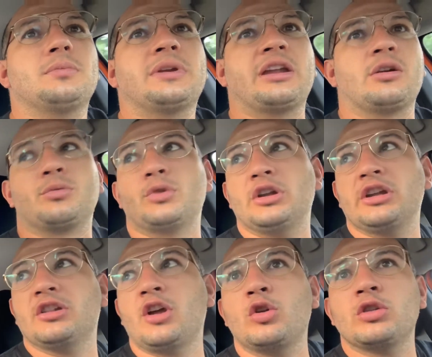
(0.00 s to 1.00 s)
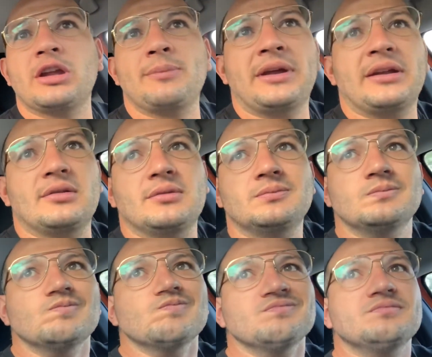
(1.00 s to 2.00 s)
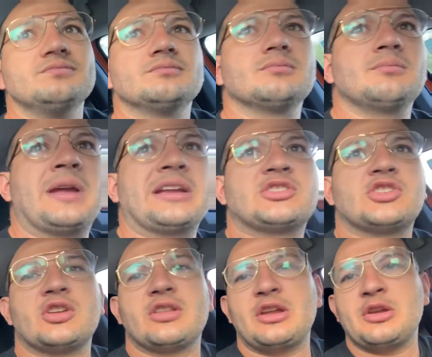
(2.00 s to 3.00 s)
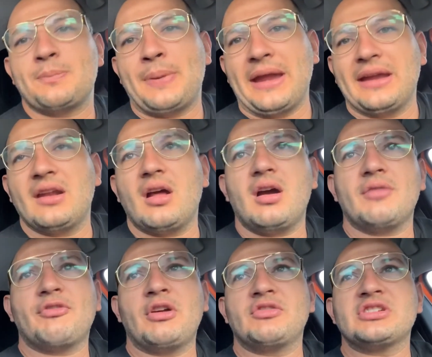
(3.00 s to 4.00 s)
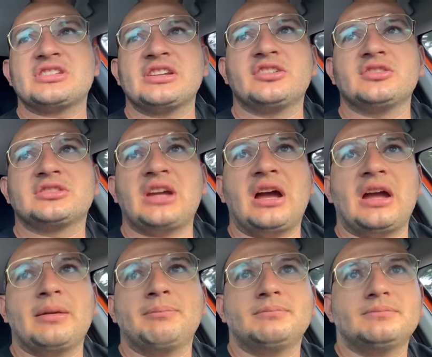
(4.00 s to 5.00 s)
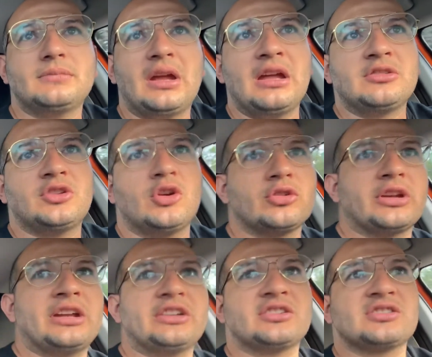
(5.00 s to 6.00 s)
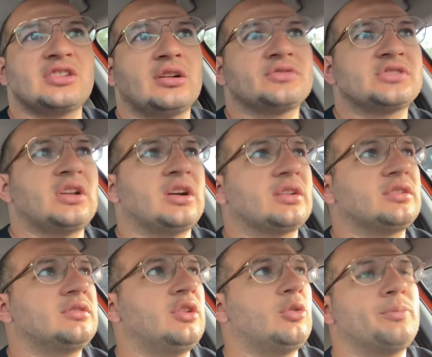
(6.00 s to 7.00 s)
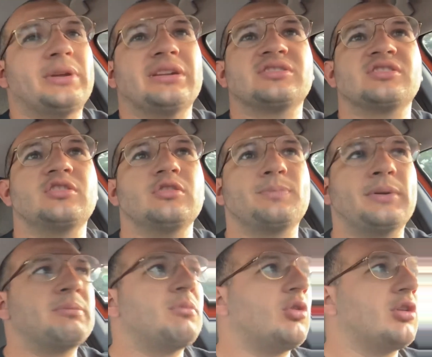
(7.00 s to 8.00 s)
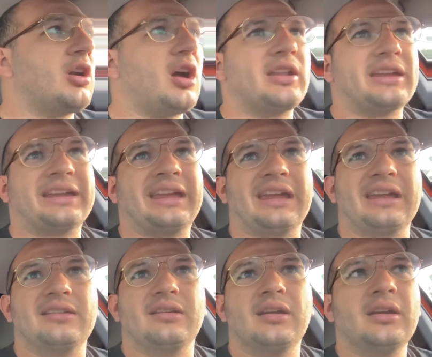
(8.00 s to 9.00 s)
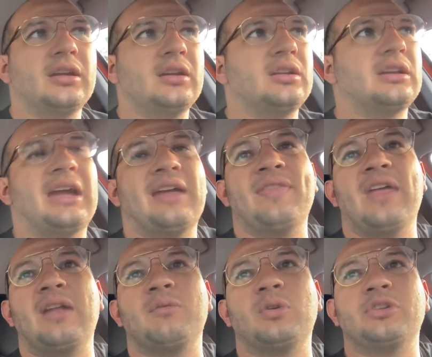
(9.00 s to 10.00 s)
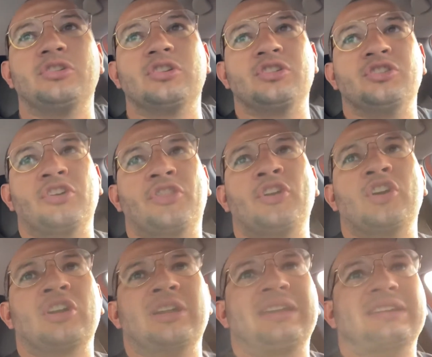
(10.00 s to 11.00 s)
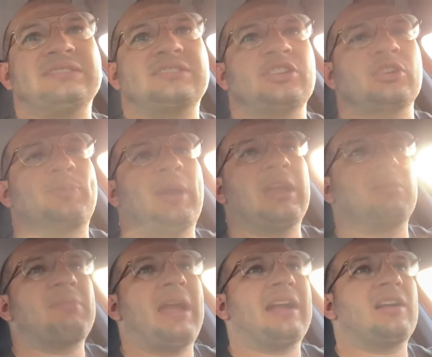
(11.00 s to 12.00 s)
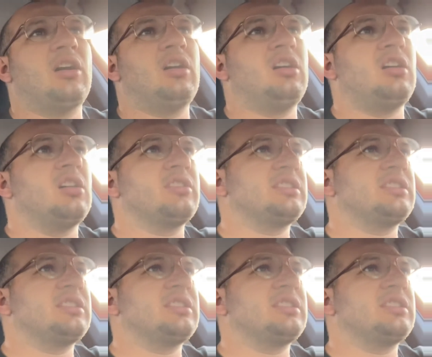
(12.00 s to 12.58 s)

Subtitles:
get a really low limit, make sure that you pay it off every single time, and don't get yourself stuck. Don't be a stupid, moronic kid, and then when you're in your 30s, you're paying back all